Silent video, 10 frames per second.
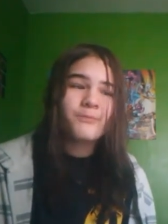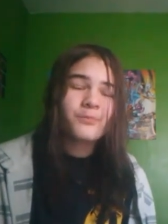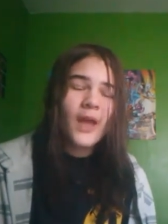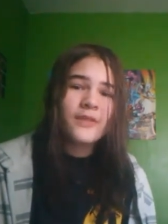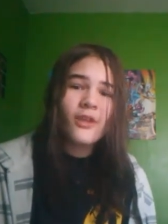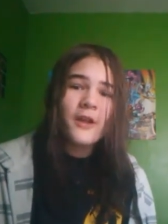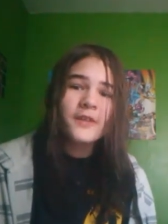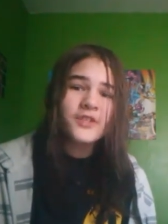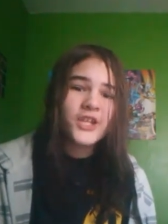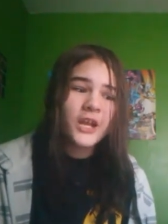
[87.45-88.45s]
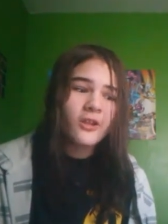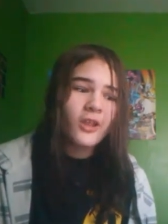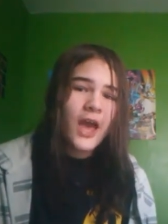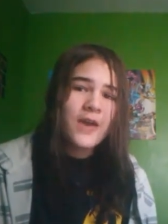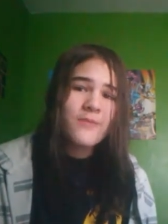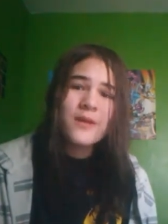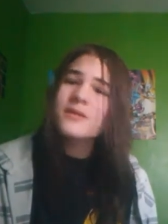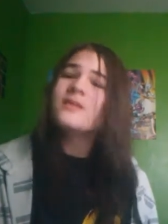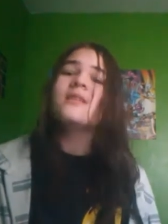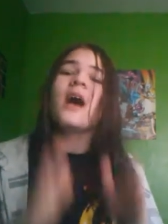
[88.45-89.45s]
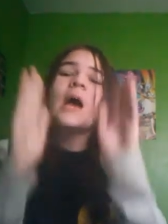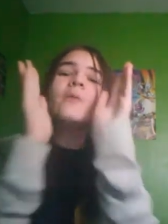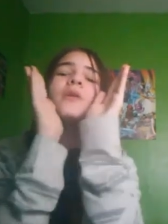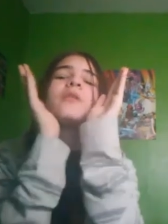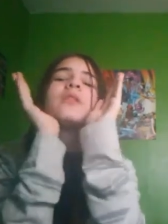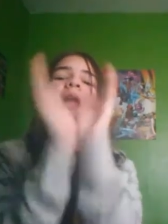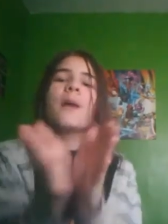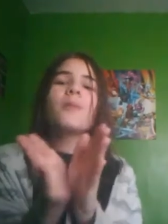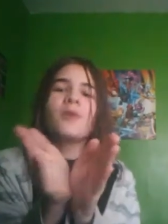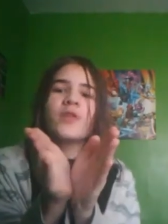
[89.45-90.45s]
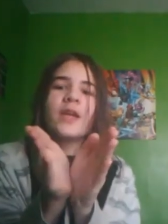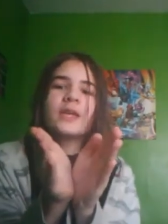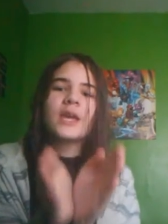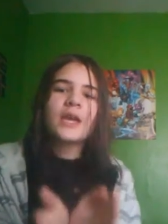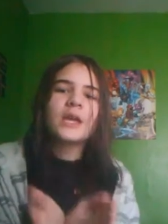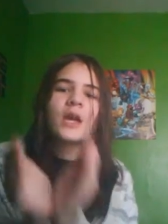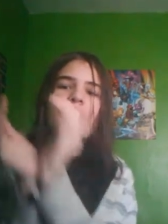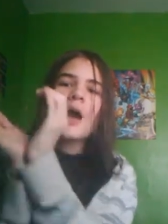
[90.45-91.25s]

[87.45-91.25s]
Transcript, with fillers: When I started this channel, I would I was never thinking